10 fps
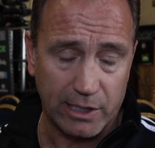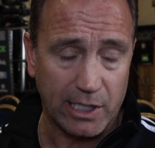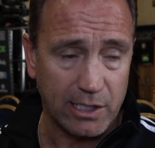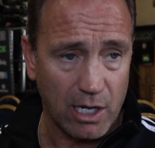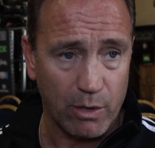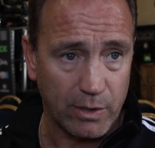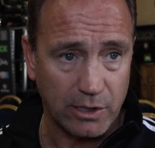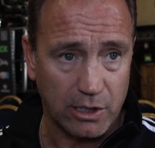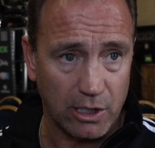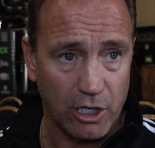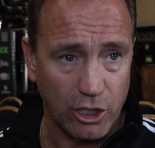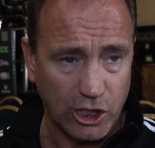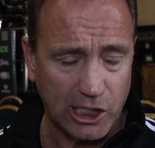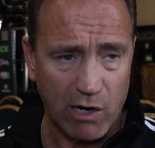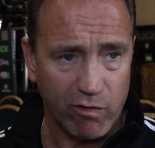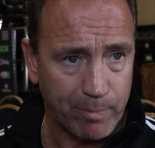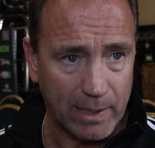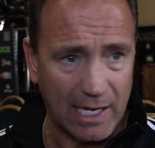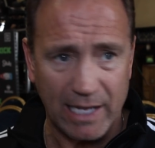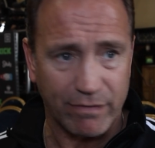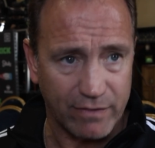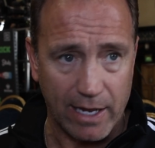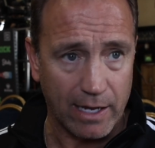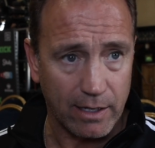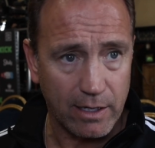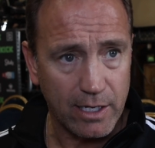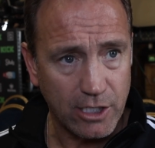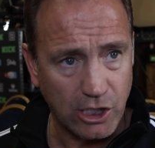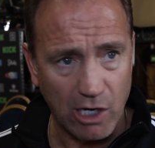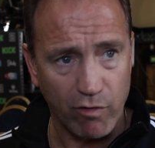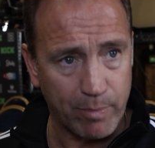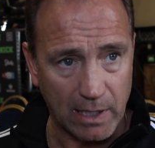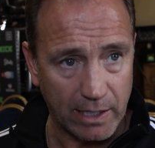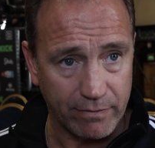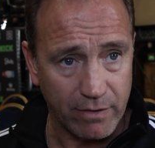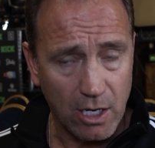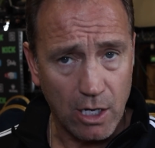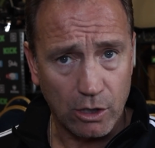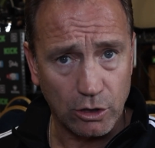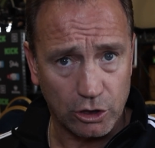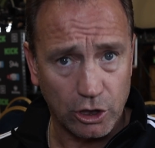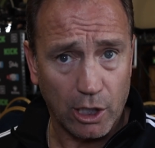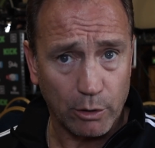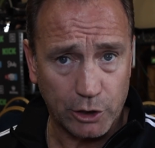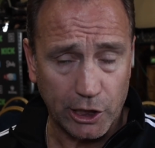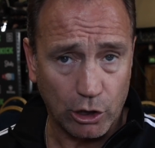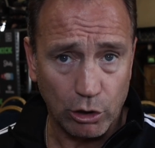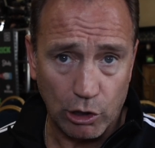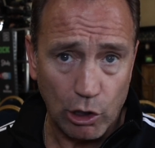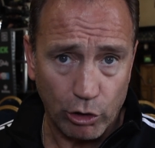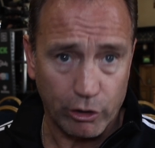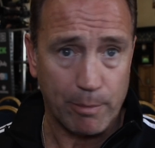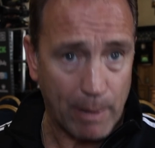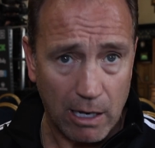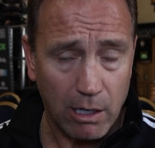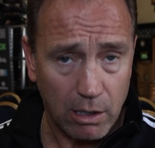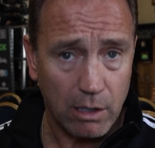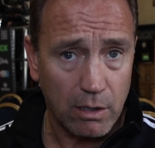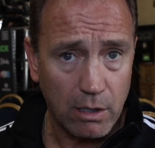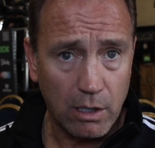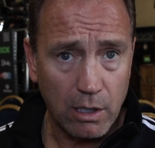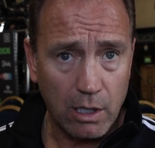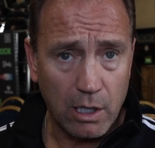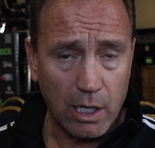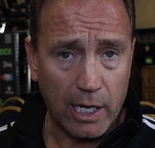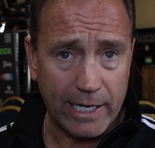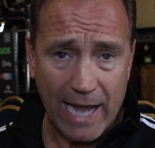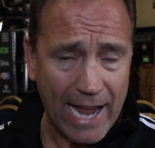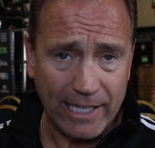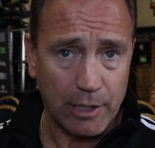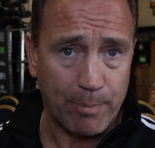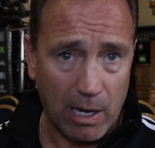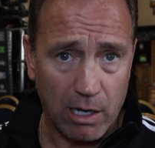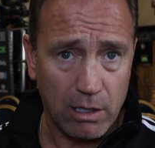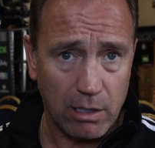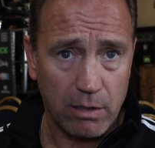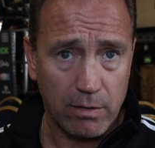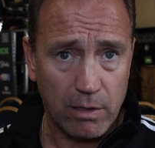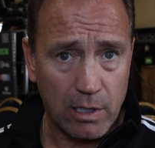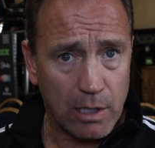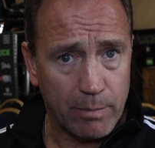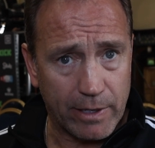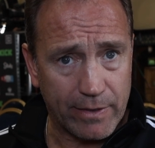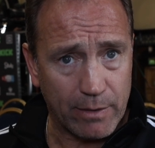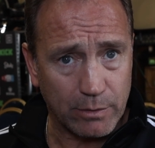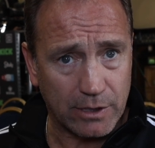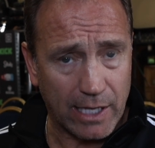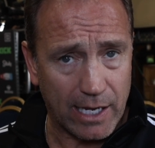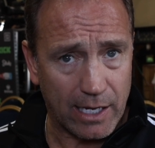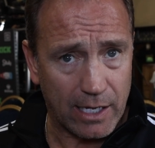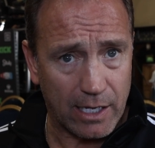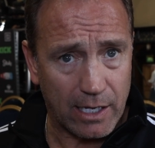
did notice a self-belief now. Self-belief. Because, you know, she could look the part and act the part, but there was that